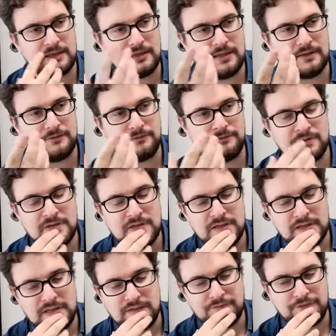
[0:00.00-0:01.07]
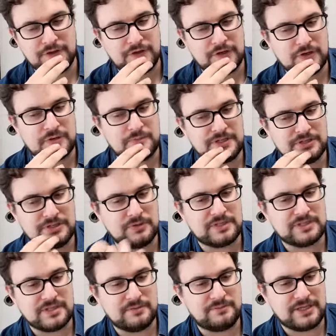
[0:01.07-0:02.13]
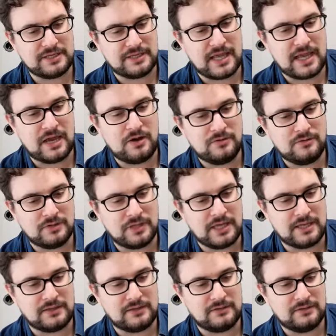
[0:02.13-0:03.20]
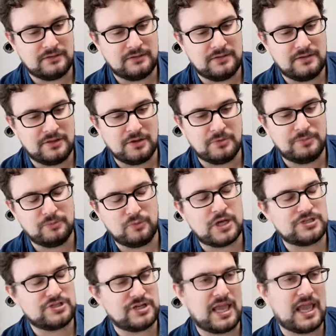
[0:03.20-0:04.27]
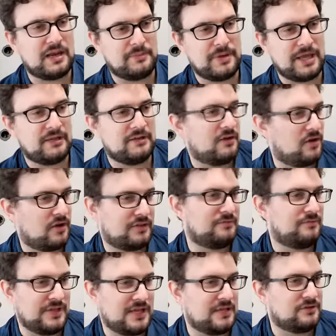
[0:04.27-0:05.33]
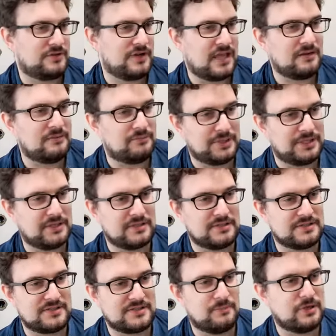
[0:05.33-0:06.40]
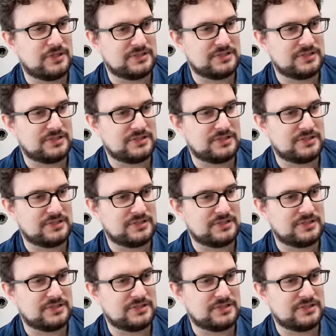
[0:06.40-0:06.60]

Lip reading: if they're gonna be doing something now, like they'll be watching anime on the internet because someone's